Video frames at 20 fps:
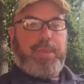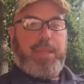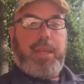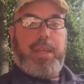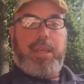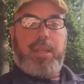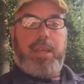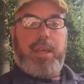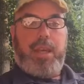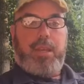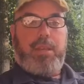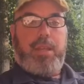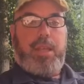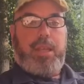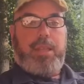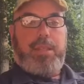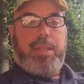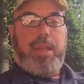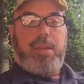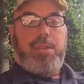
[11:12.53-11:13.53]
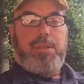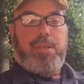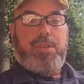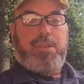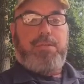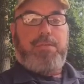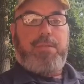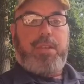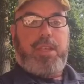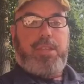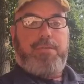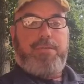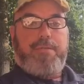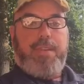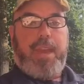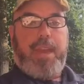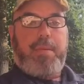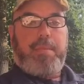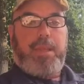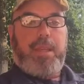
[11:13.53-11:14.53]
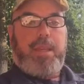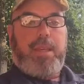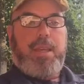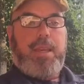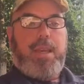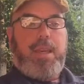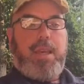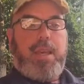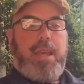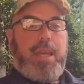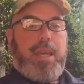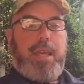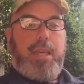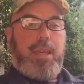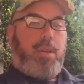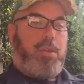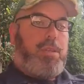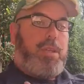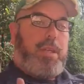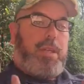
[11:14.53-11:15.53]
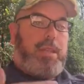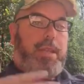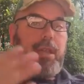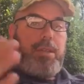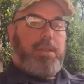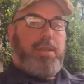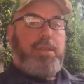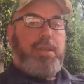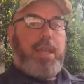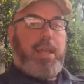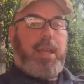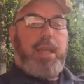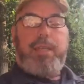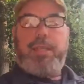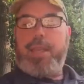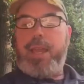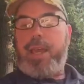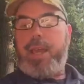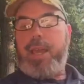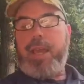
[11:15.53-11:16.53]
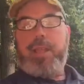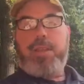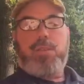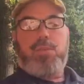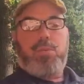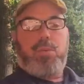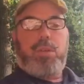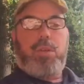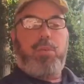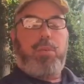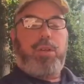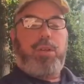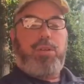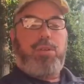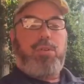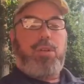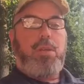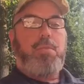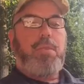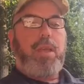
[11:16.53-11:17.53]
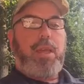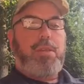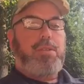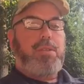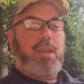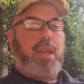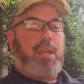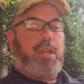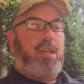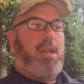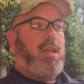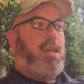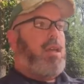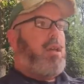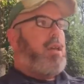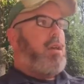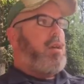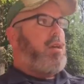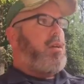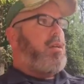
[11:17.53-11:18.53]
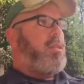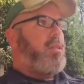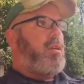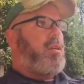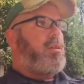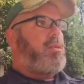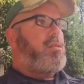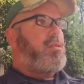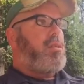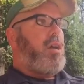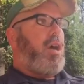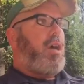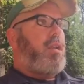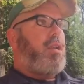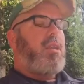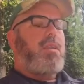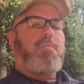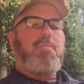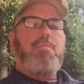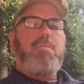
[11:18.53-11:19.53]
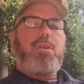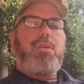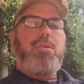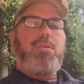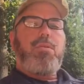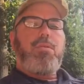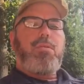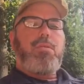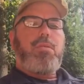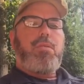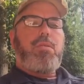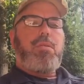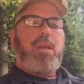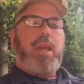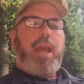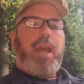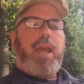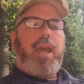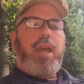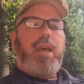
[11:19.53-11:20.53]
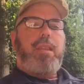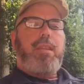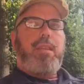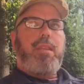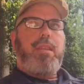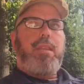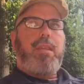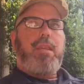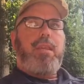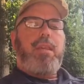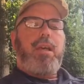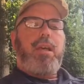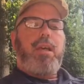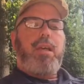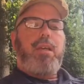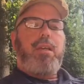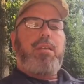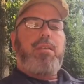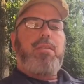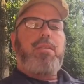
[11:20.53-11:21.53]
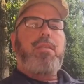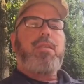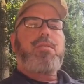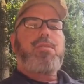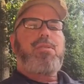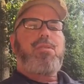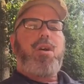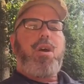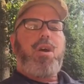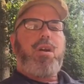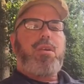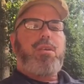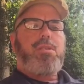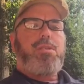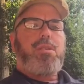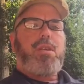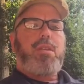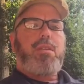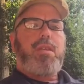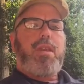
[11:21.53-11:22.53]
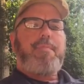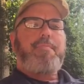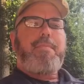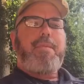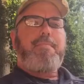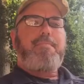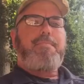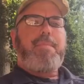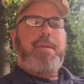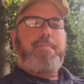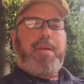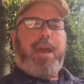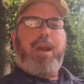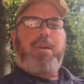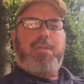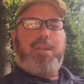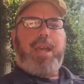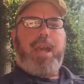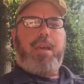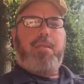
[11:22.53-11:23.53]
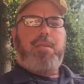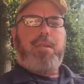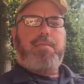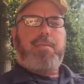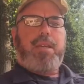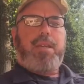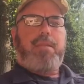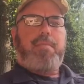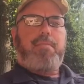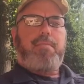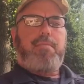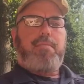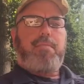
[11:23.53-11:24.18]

And he tells his family. He goes and he tells his dad, "Hey, Dad, I had this really weird dream last night. The sun and the moon and the stars, they bowed down to me."